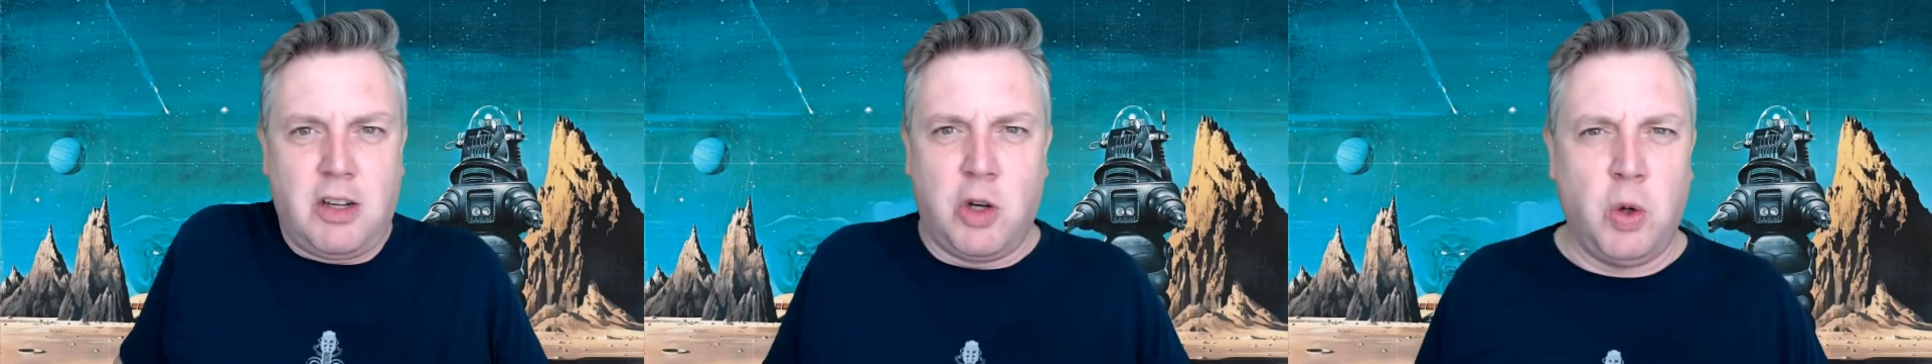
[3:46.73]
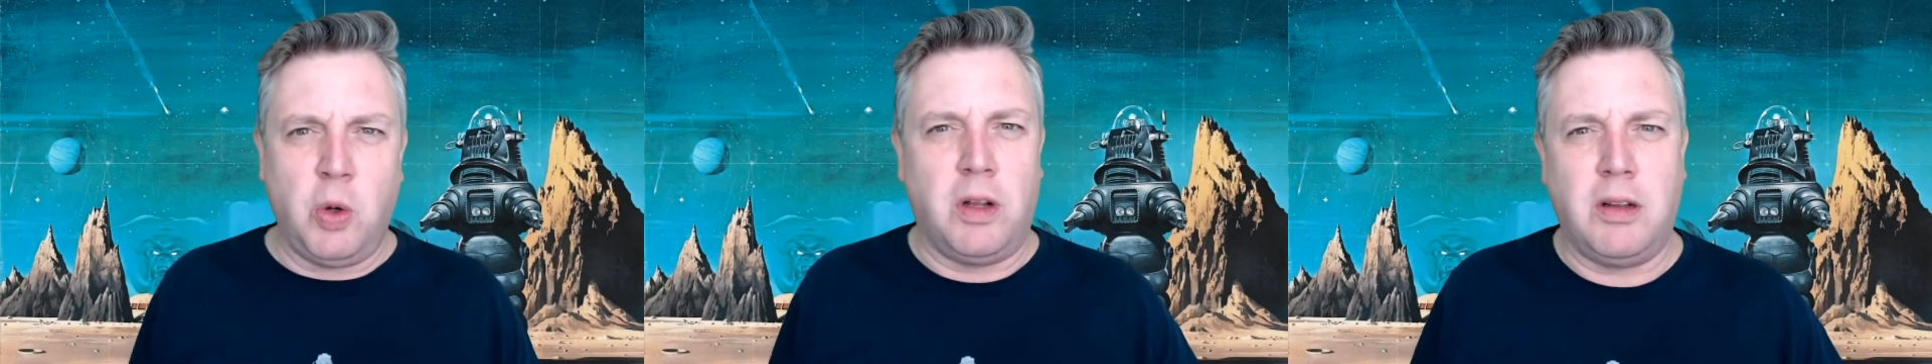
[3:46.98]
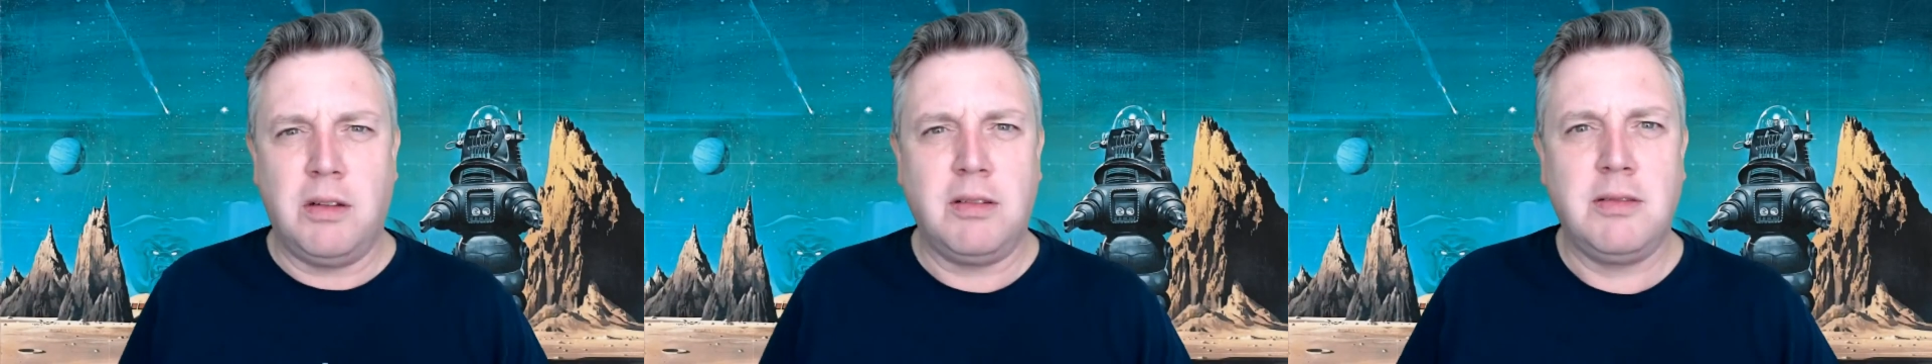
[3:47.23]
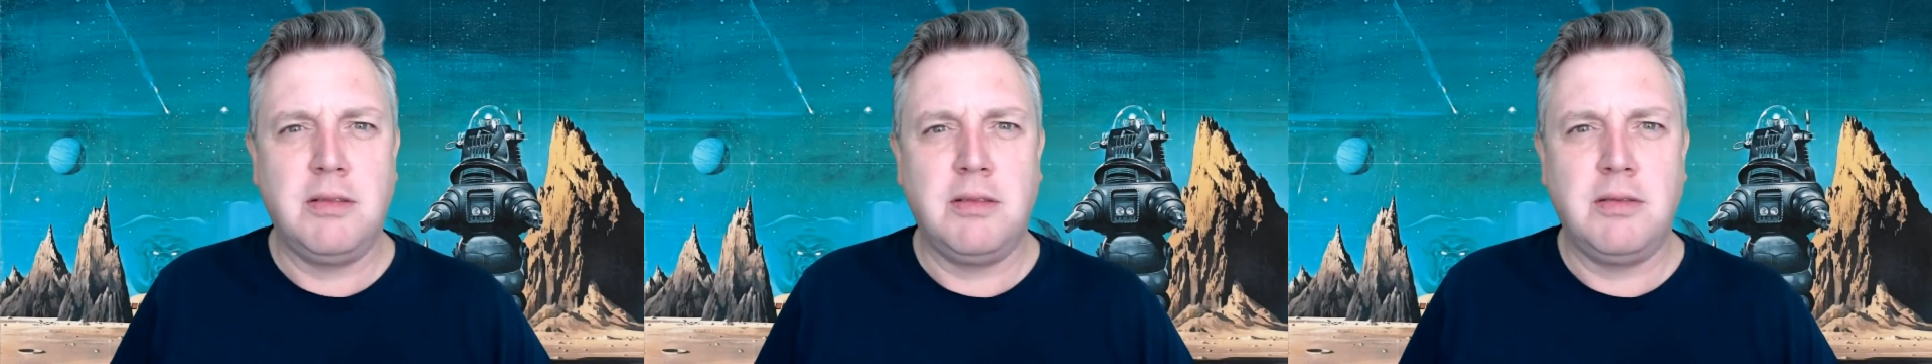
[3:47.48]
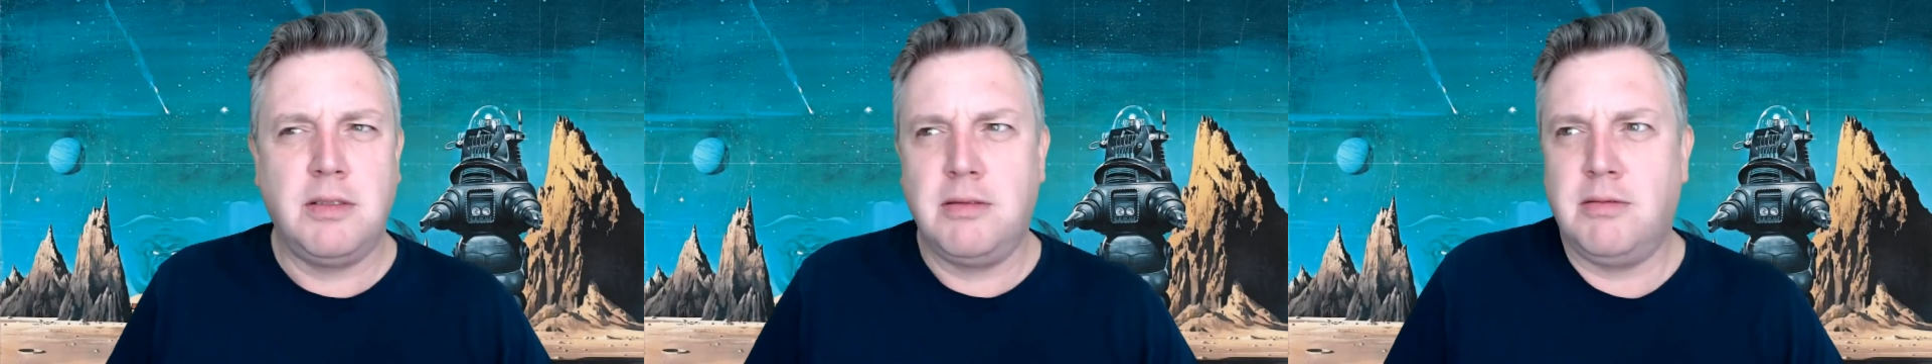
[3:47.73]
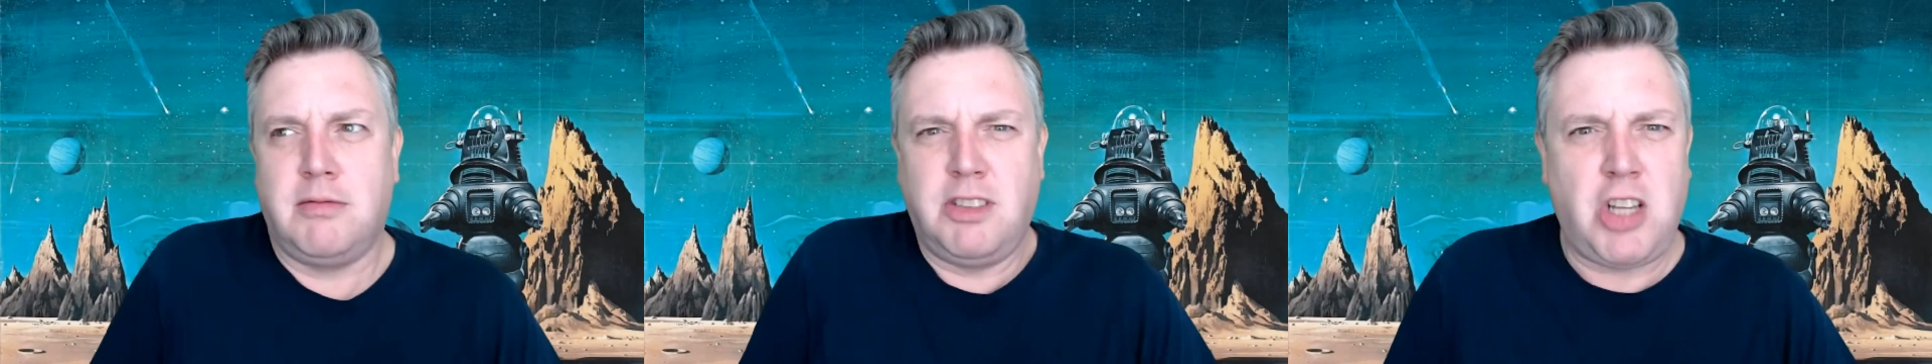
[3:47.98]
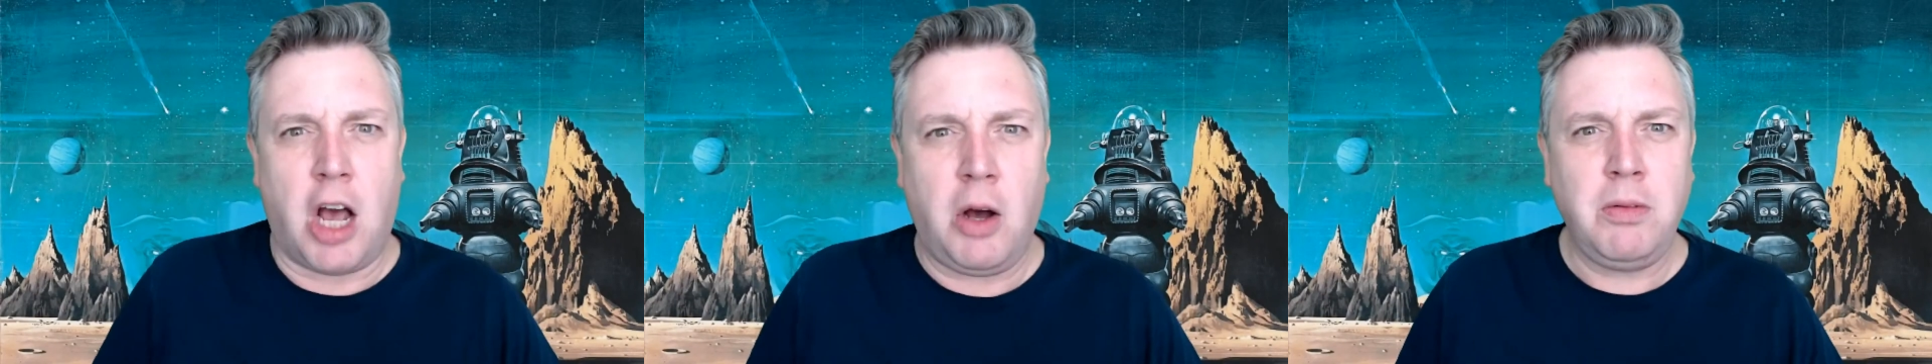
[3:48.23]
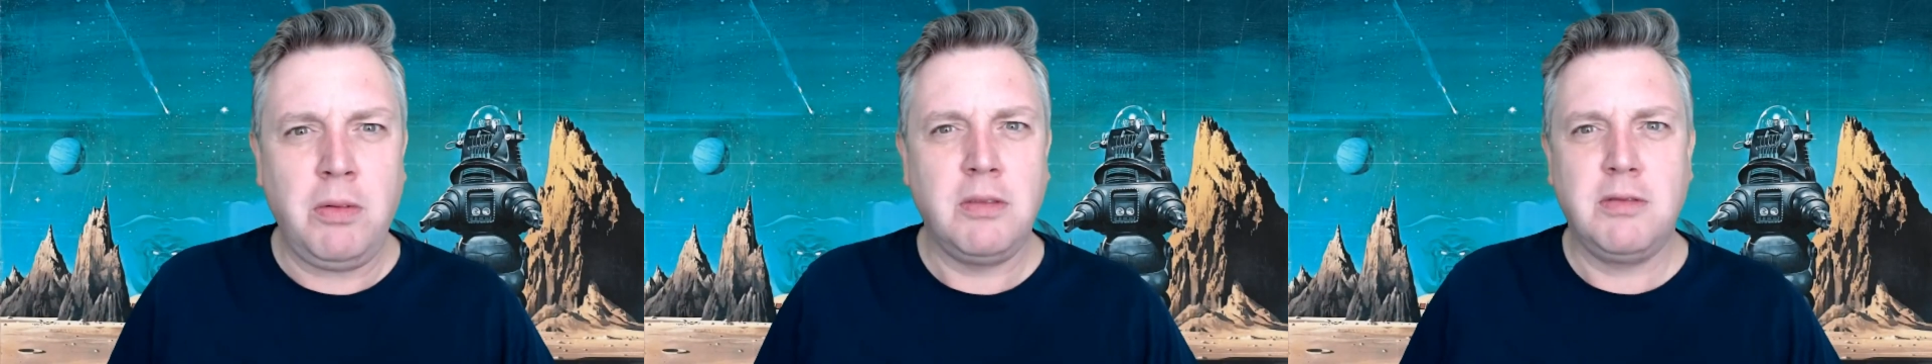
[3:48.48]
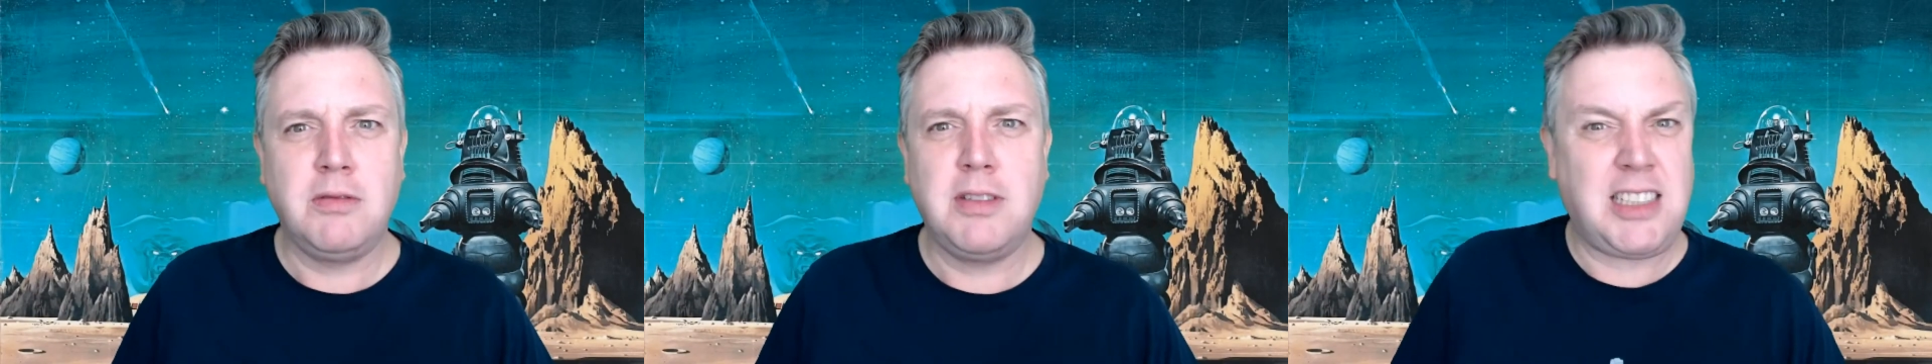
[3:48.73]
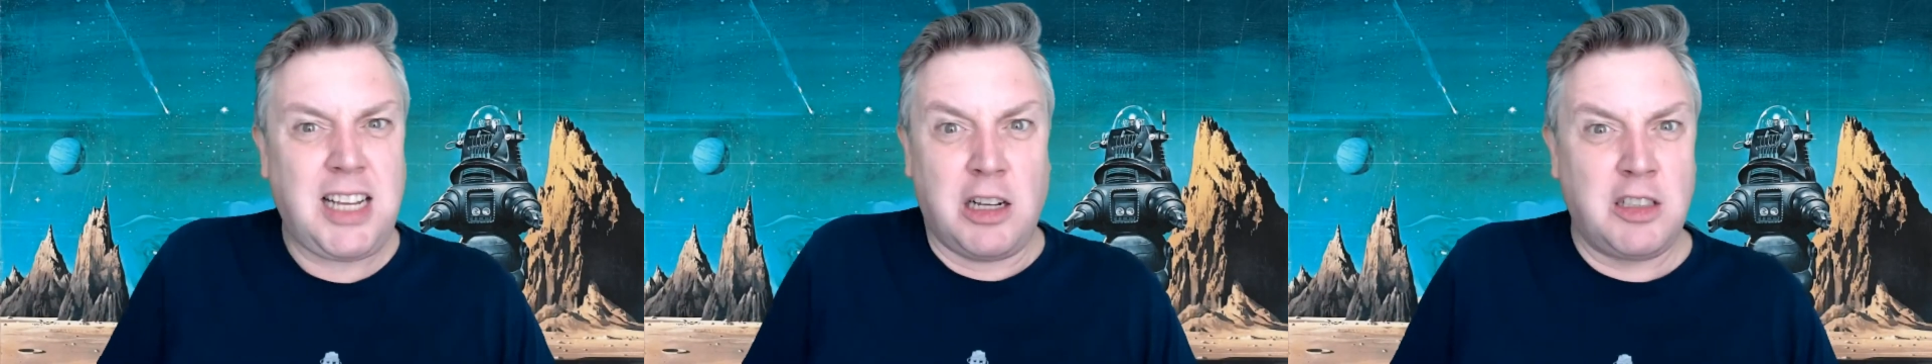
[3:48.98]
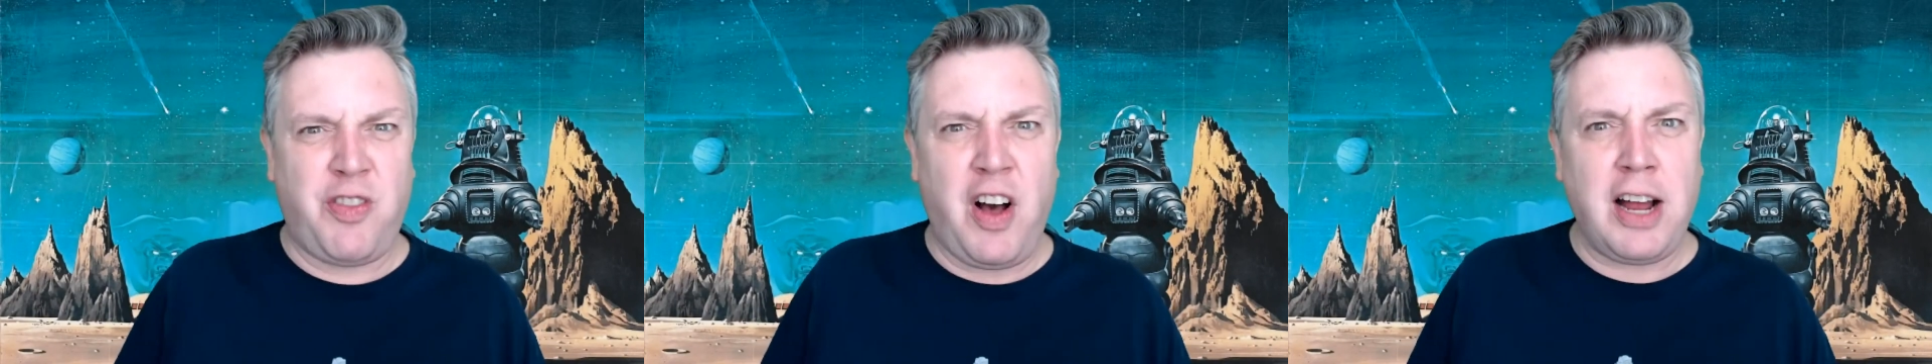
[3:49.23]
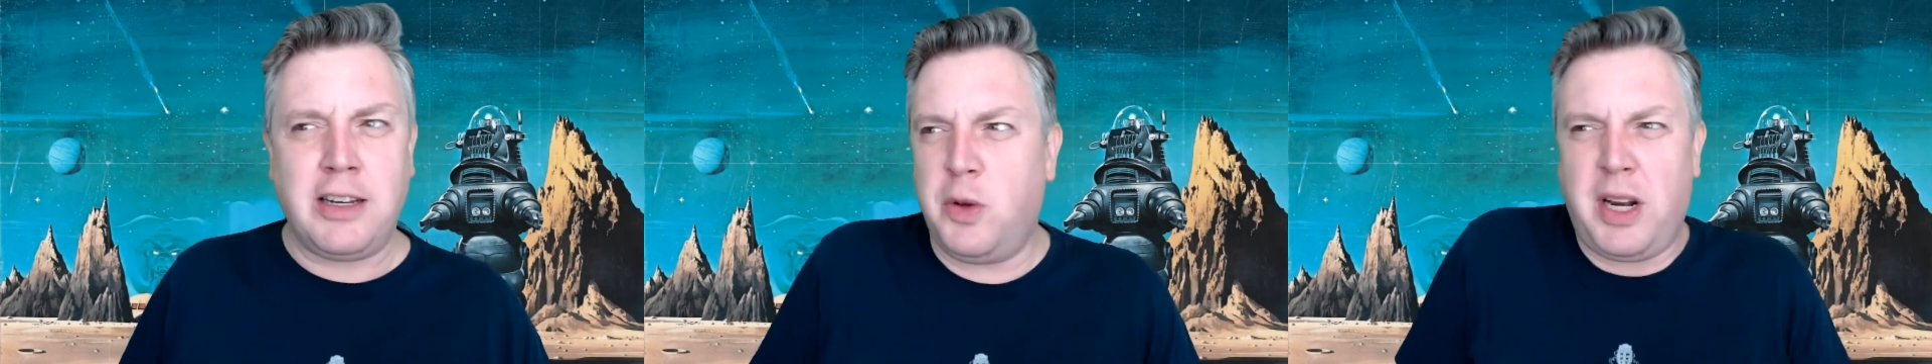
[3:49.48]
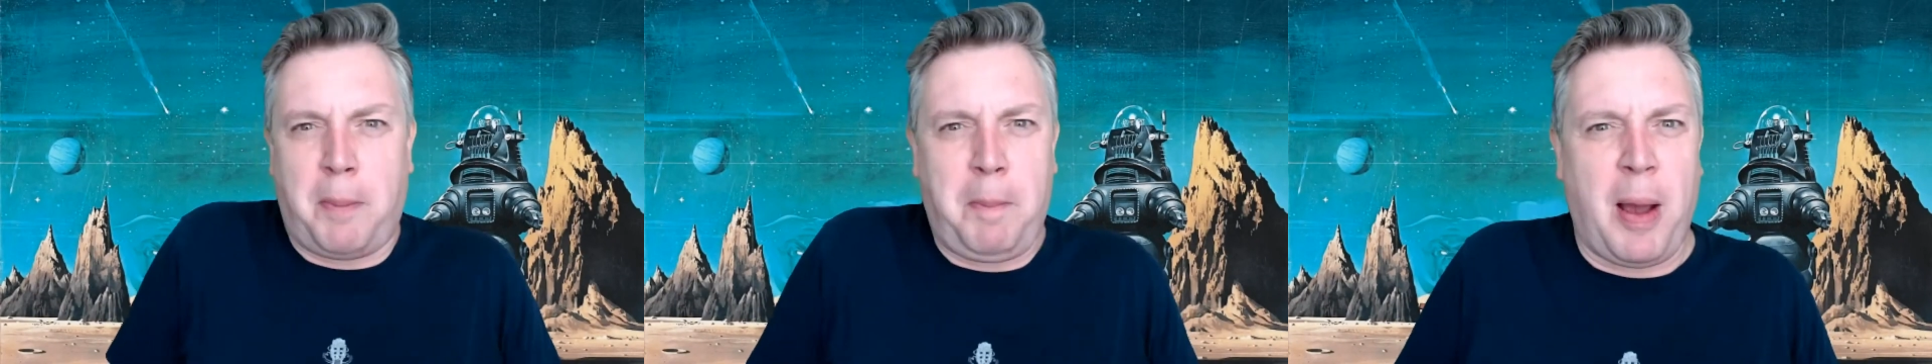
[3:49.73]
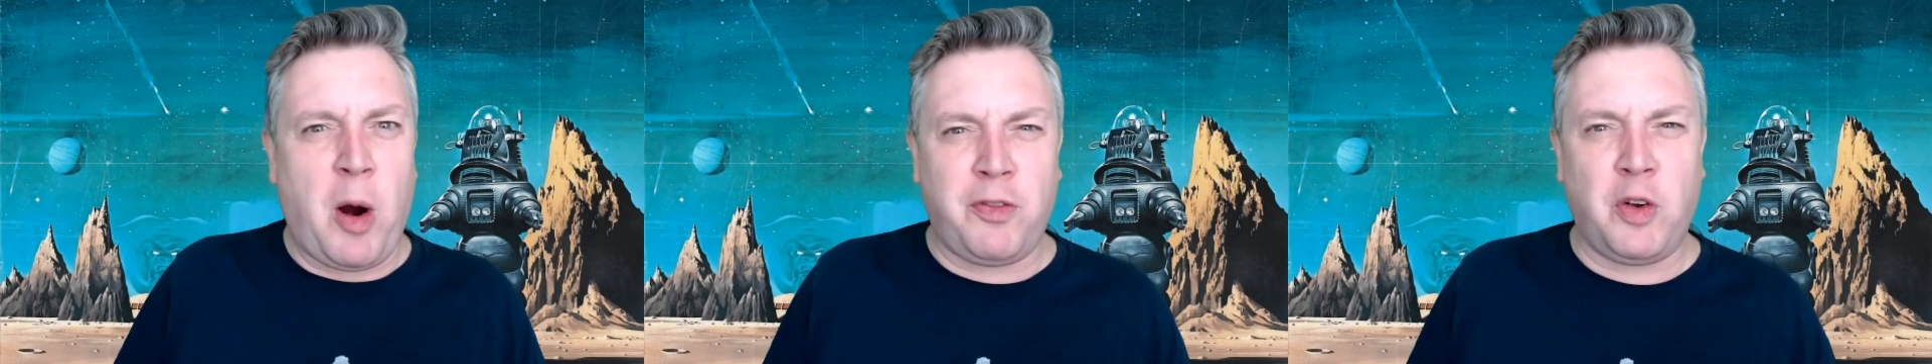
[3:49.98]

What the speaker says: Cool. So that sounds fun. You get a powerful